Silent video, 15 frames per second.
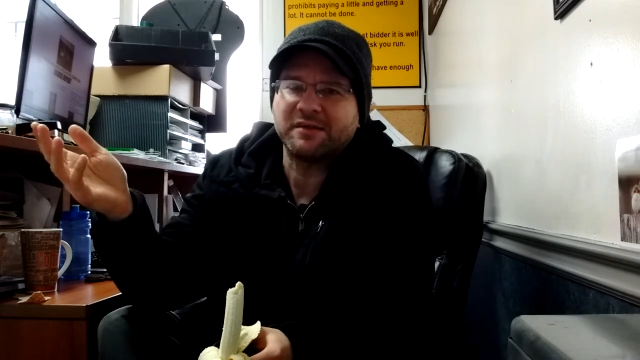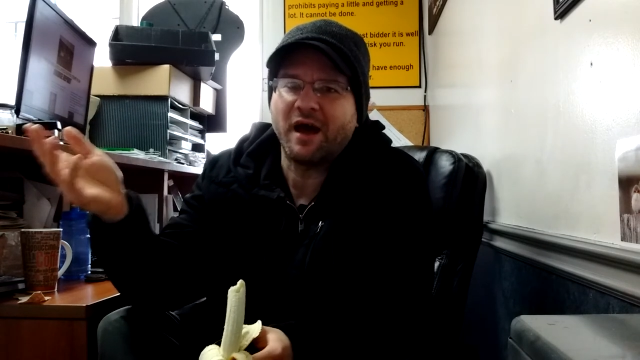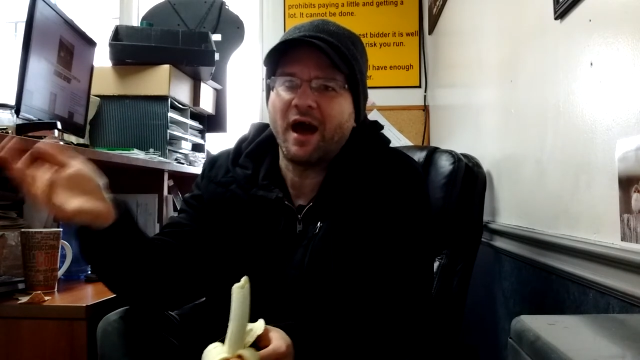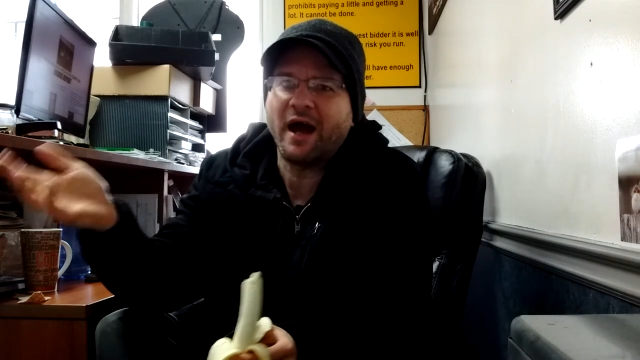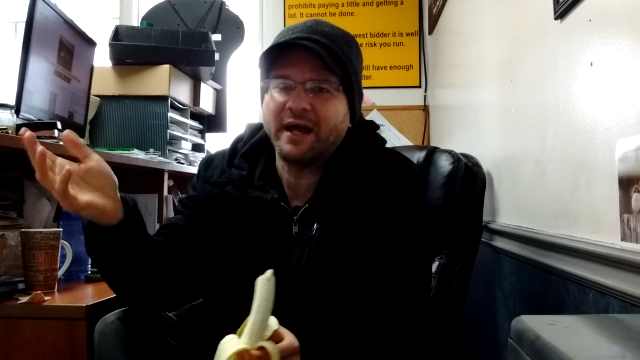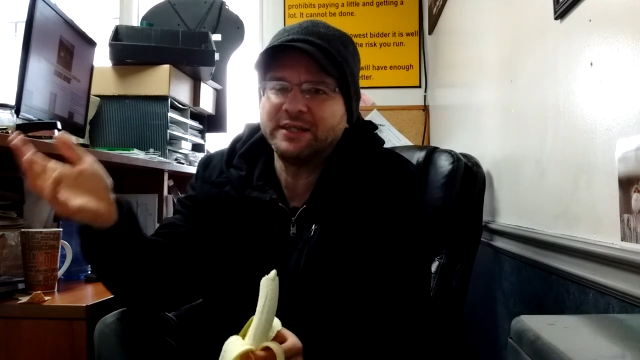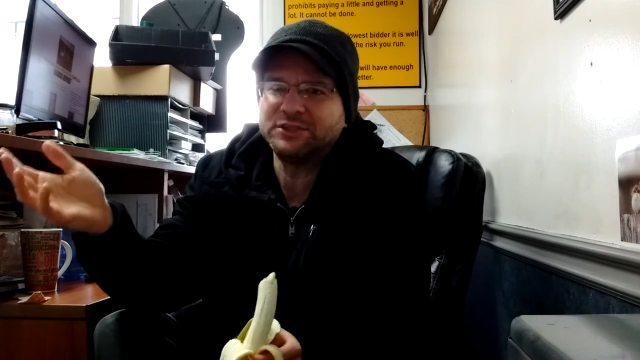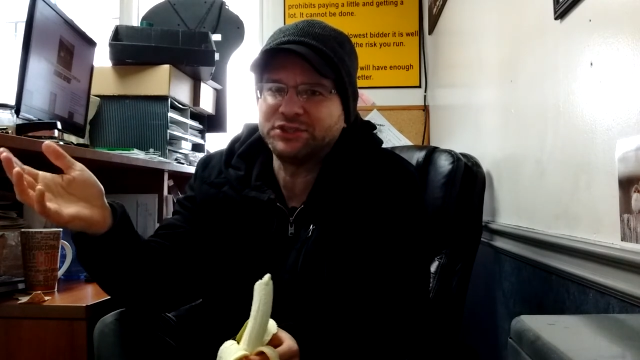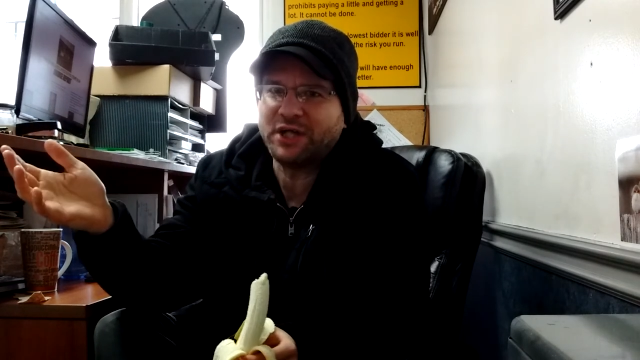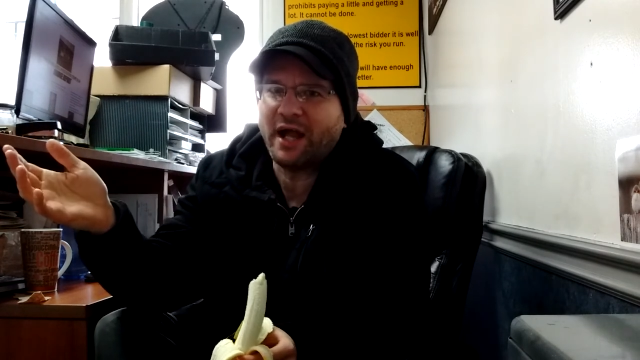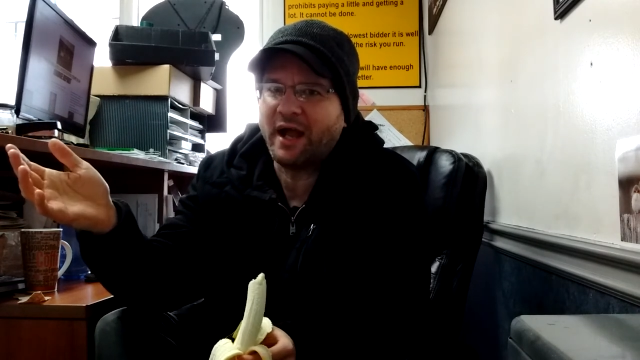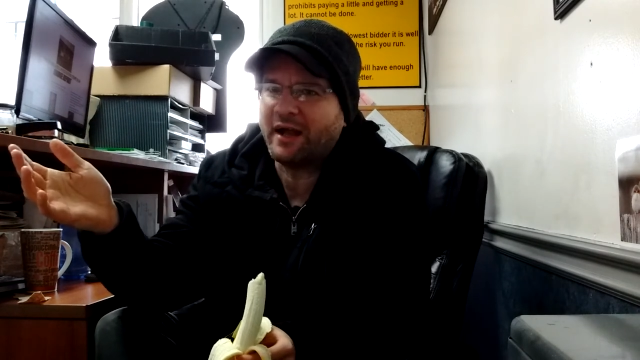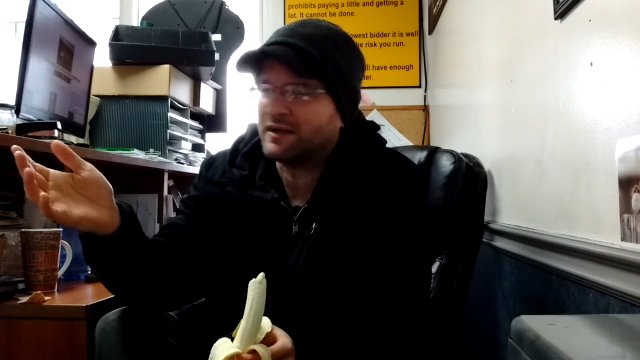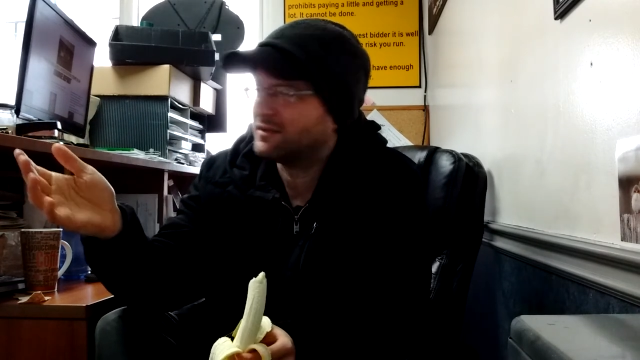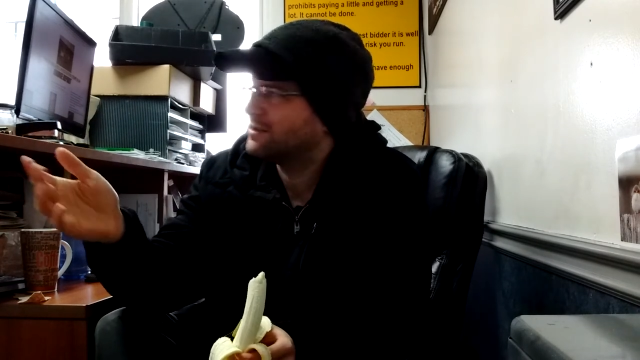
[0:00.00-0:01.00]

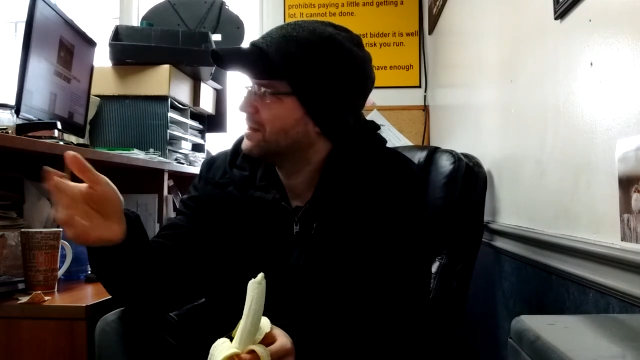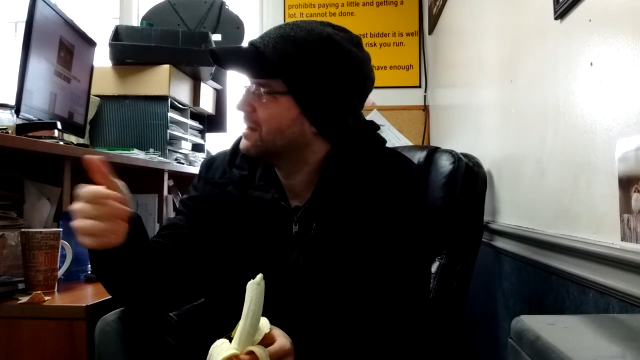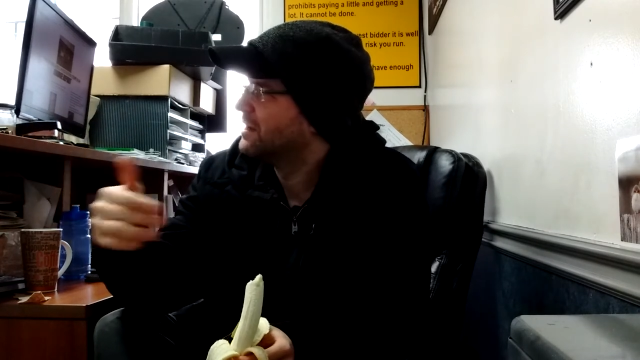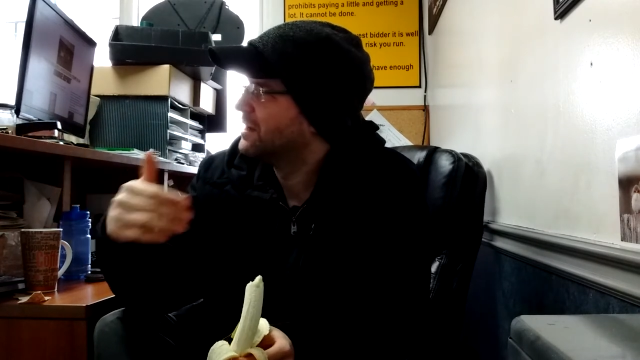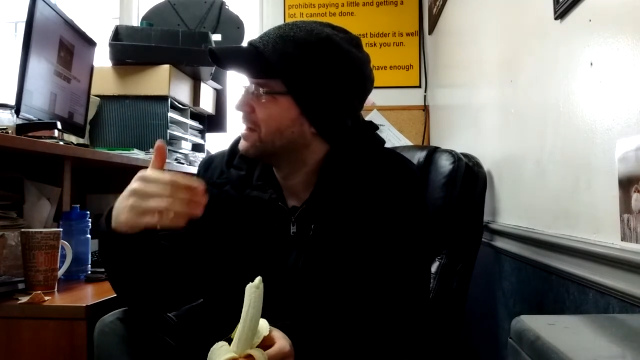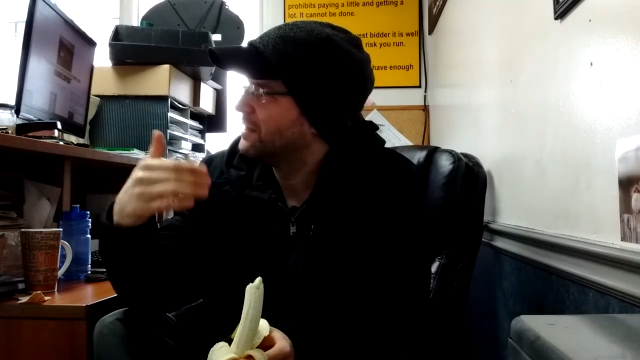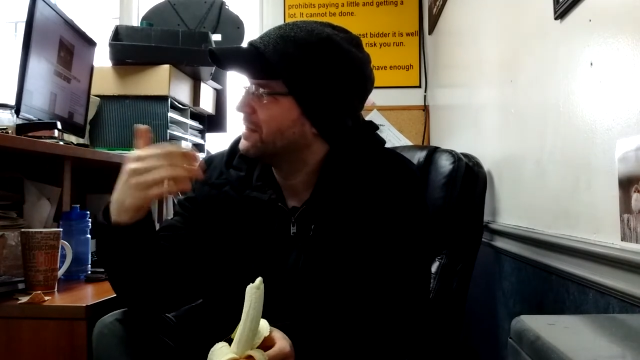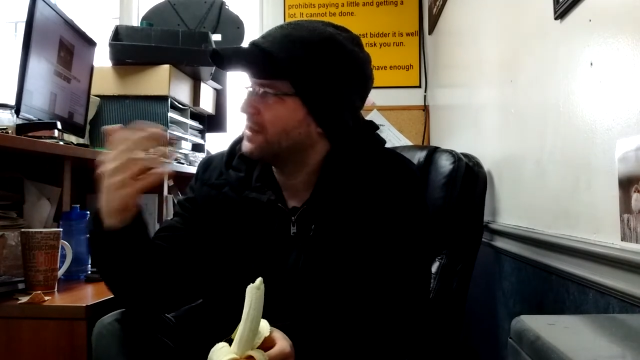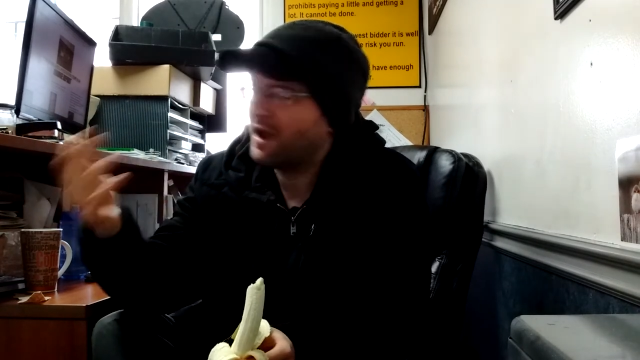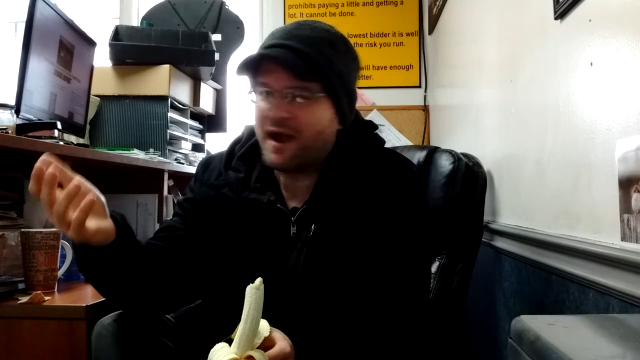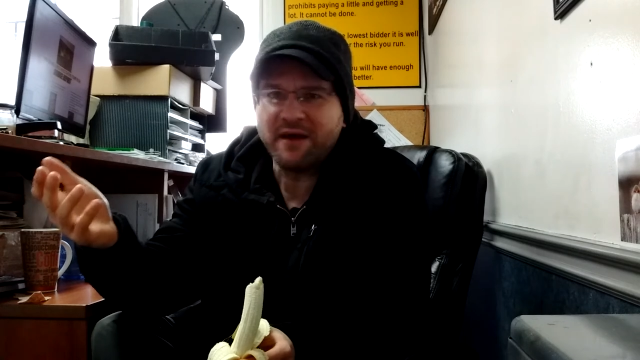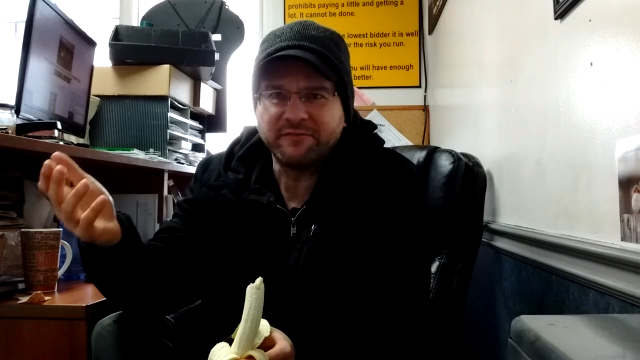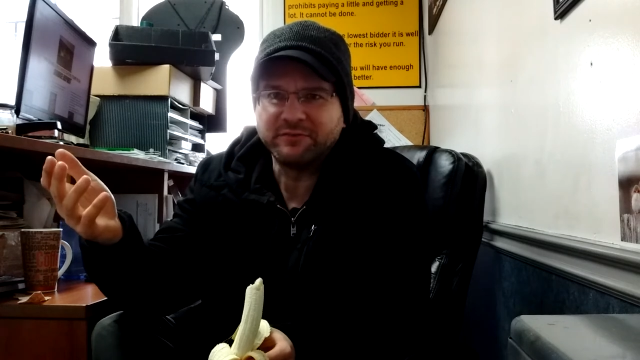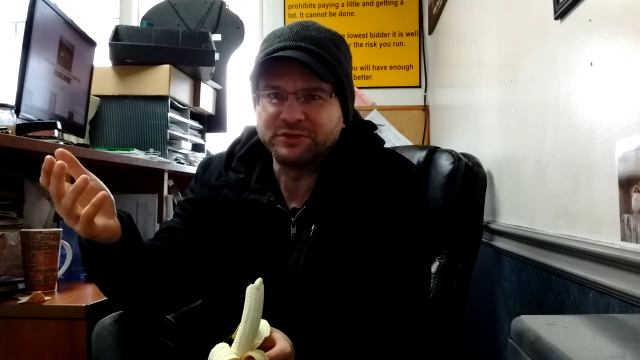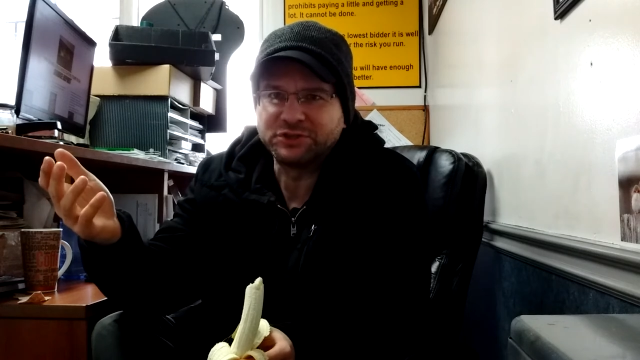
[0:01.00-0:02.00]
hijacked the
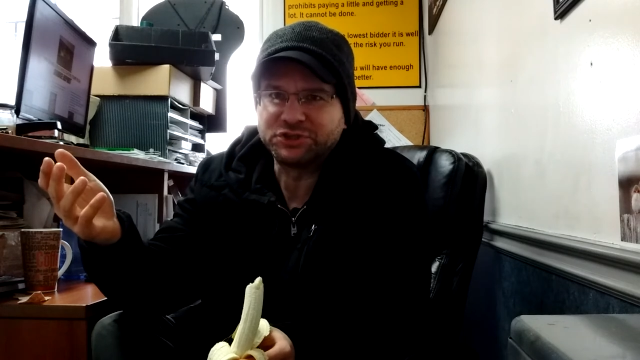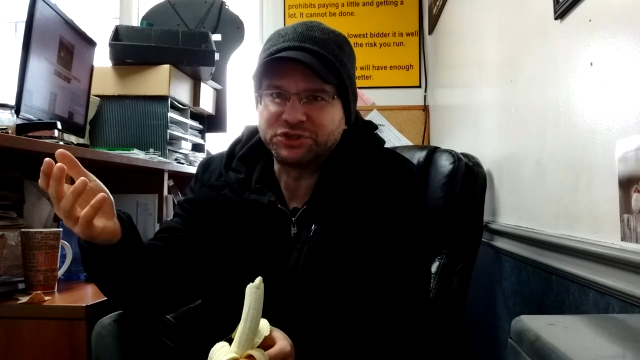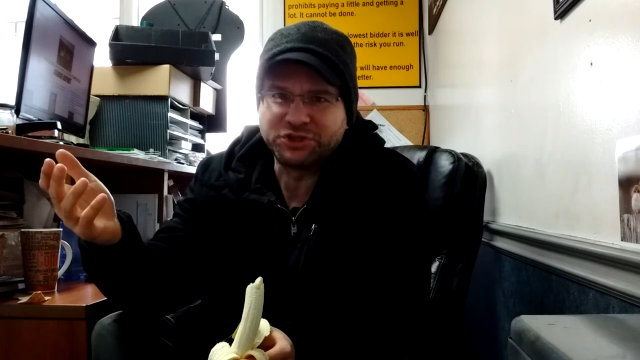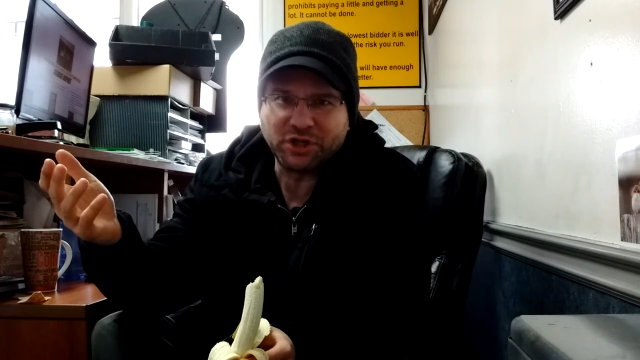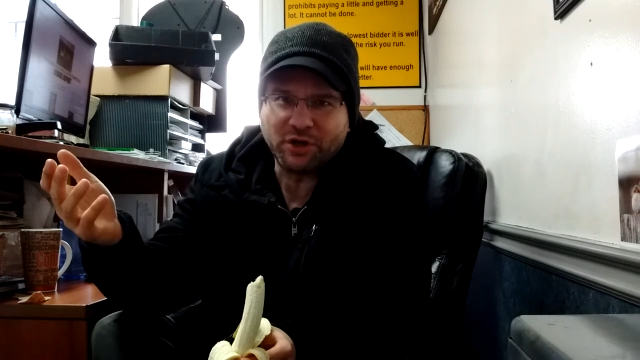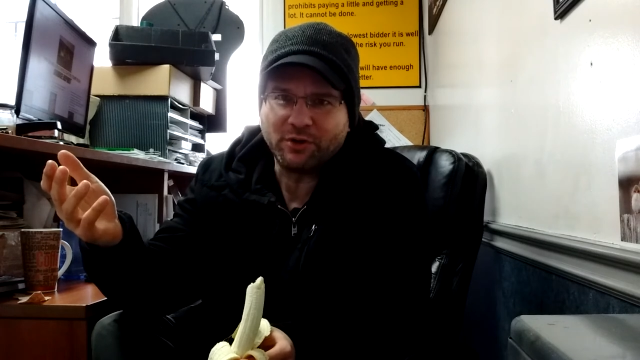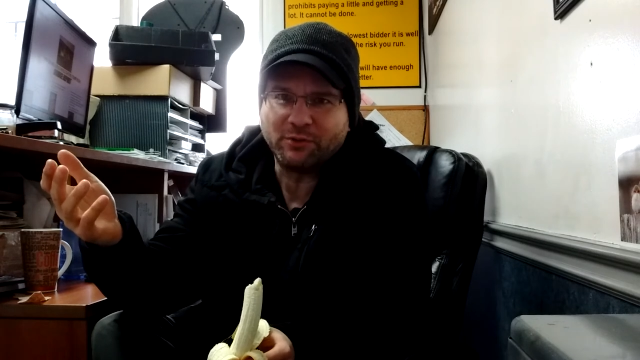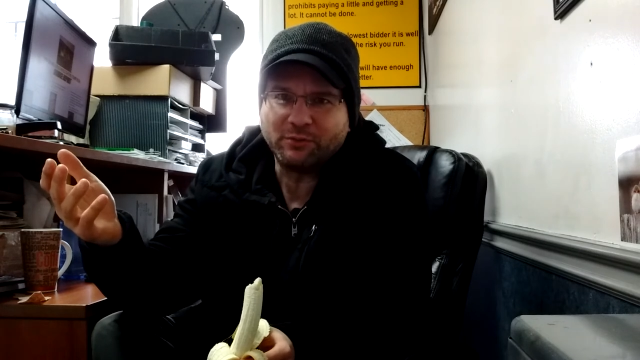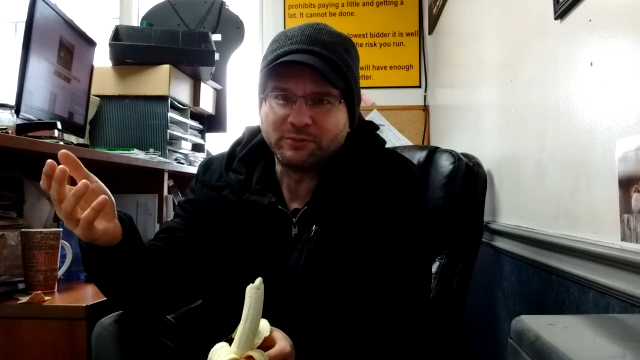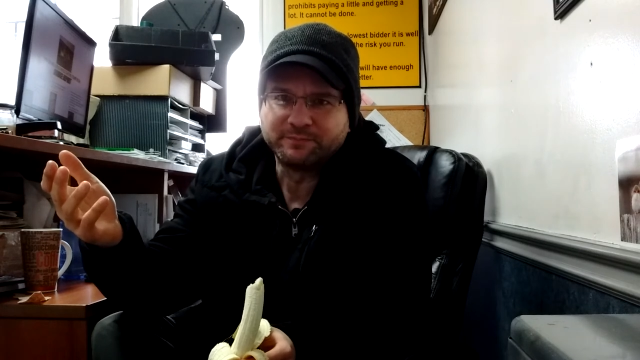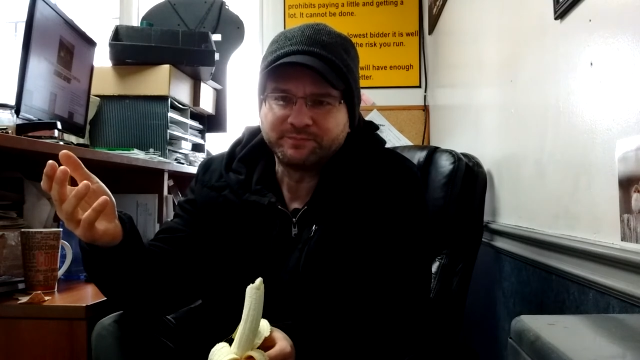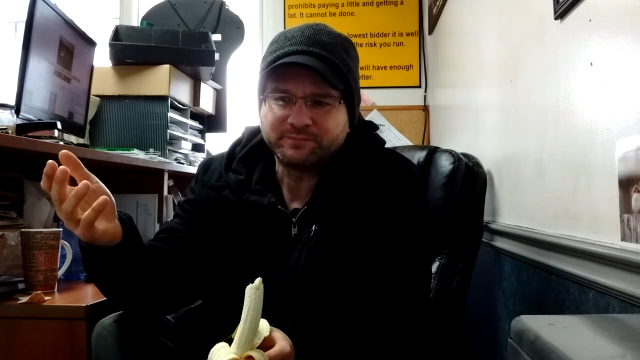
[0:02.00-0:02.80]
average Joe.